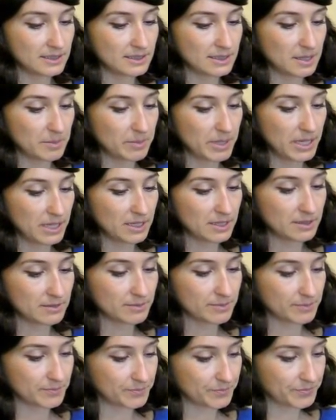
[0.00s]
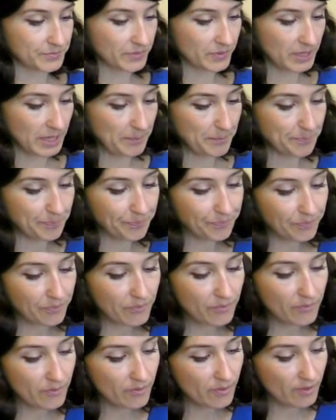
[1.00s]
Come back. Okay.
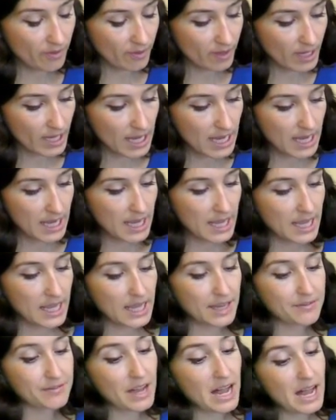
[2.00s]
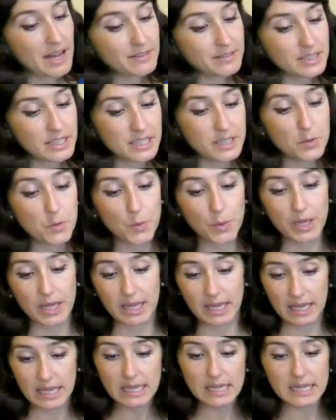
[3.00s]
If after a
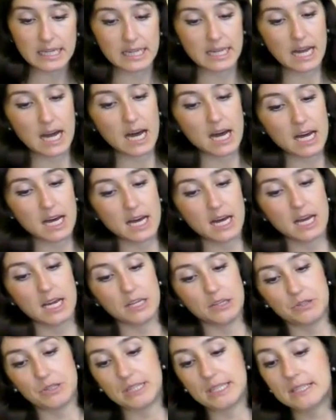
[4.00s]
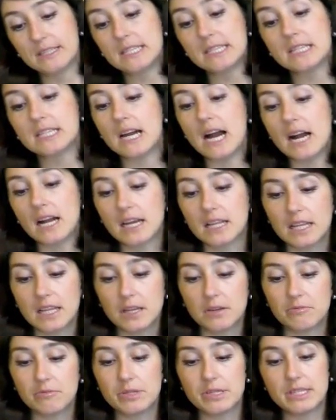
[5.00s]
week uh, you're still
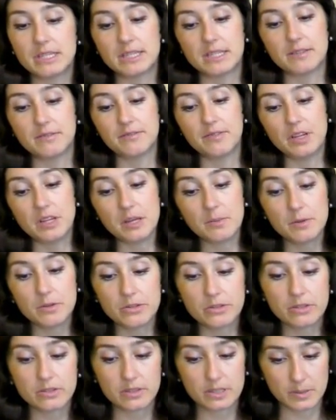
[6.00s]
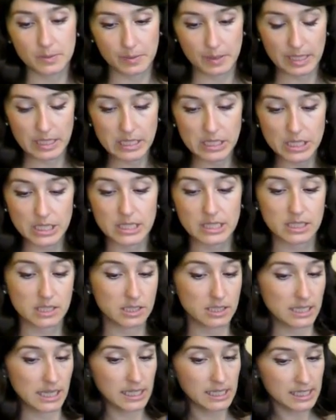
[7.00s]
struggling with feeling musical speech,
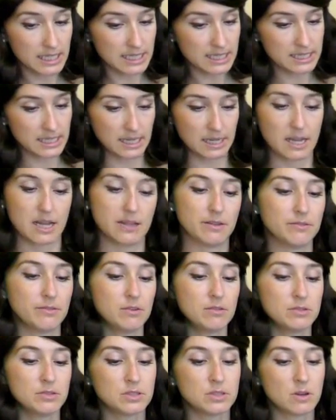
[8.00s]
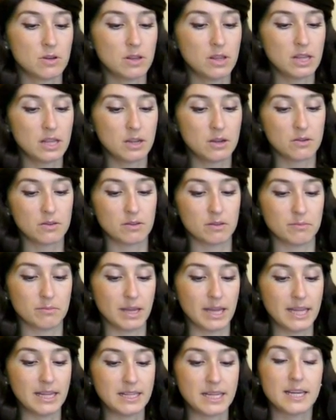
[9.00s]
take it easy and focus only on the
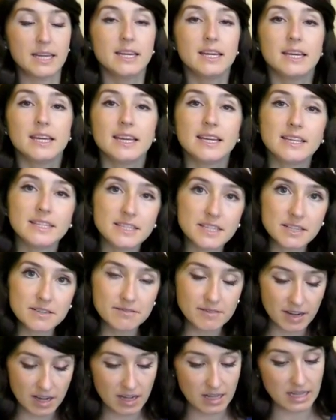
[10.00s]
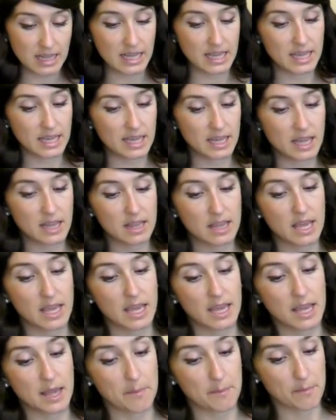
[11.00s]
main interval
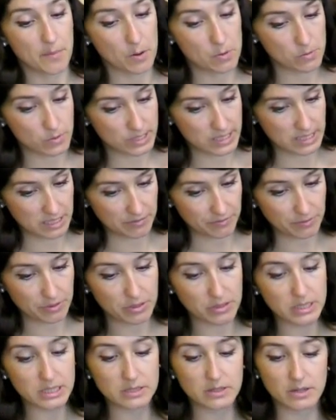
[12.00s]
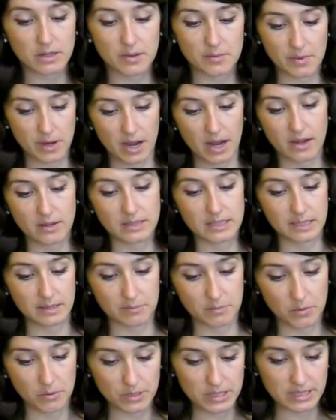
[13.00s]
in a motive. We're gonna talk
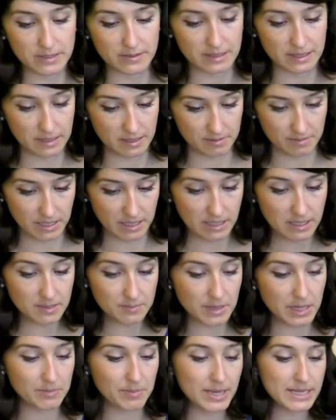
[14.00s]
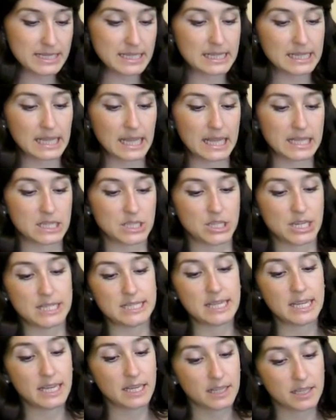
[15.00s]
about motives in a minute, but basically it's
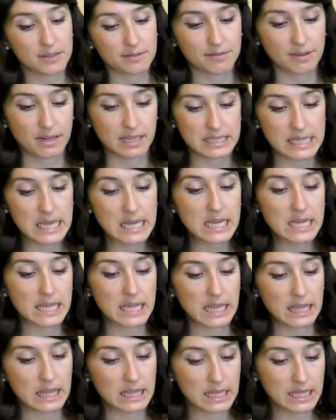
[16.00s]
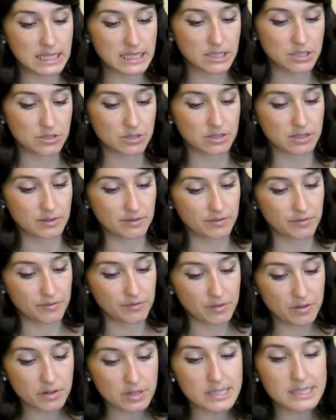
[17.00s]
just intervals that lead to the
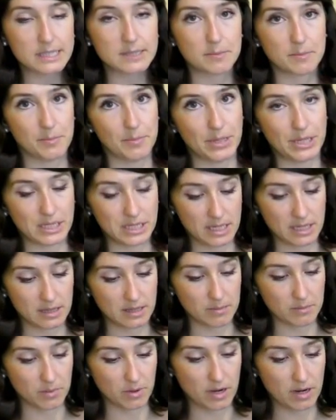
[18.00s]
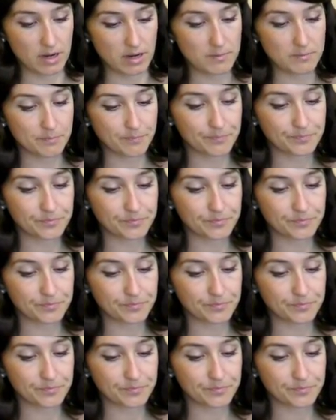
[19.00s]
first beat in the bar.